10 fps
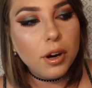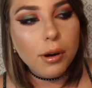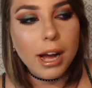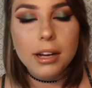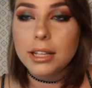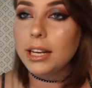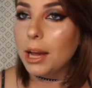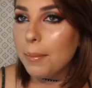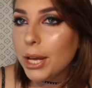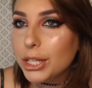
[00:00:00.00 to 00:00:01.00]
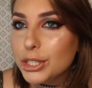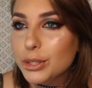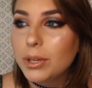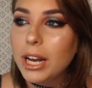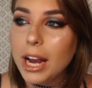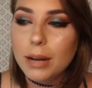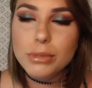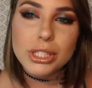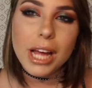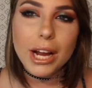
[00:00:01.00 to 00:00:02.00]
for a while and then I get back into it, and I'm
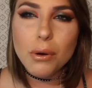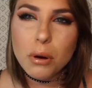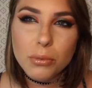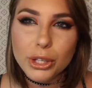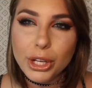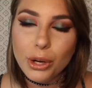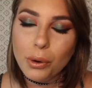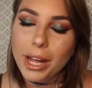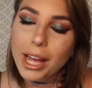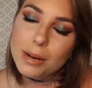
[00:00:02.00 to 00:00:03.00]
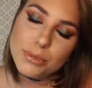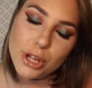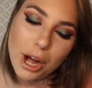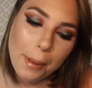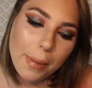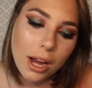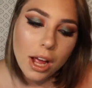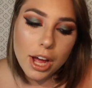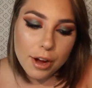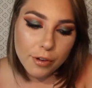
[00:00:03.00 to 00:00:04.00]
just, I know I'm really annoying, and I'm sorry, but
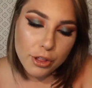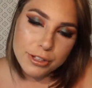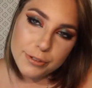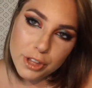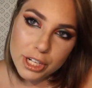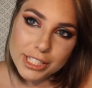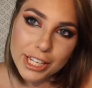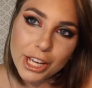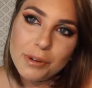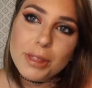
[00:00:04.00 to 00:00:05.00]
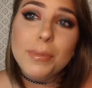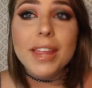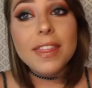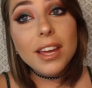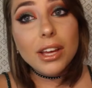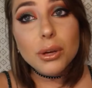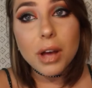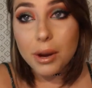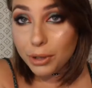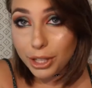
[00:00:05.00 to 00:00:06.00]
for those of you that are sticking with me, thank you,
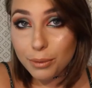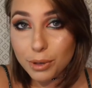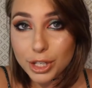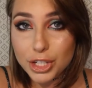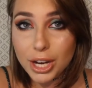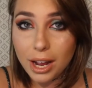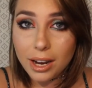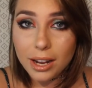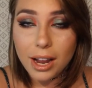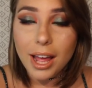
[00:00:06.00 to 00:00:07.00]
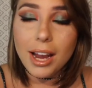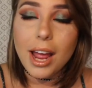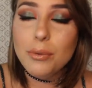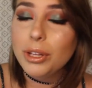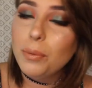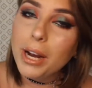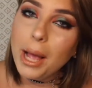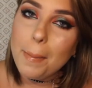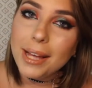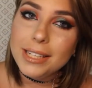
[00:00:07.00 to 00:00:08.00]
I really appreciate it, and I really want to
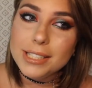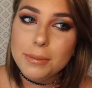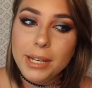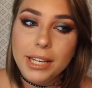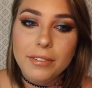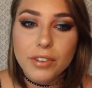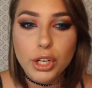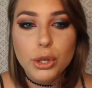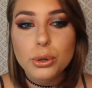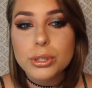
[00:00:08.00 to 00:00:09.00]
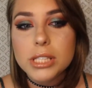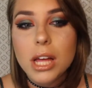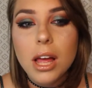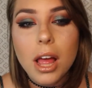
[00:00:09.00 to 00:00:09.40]
get back into making videos